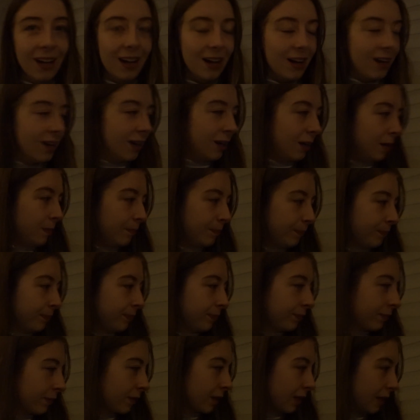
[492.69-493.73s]
Um,
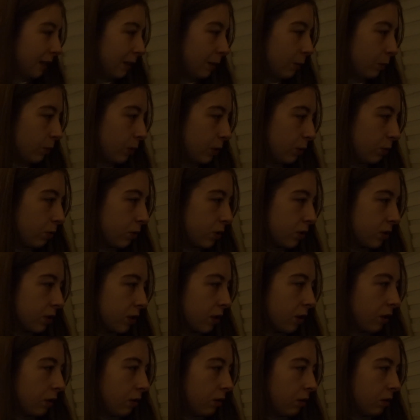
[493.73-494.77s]
and we
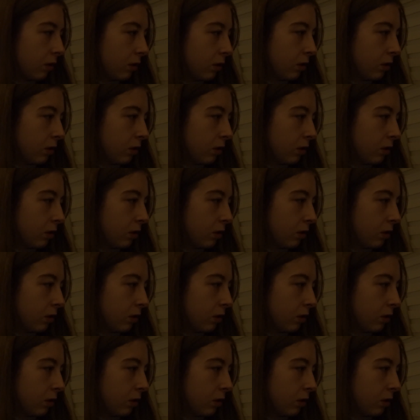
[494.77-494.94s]
also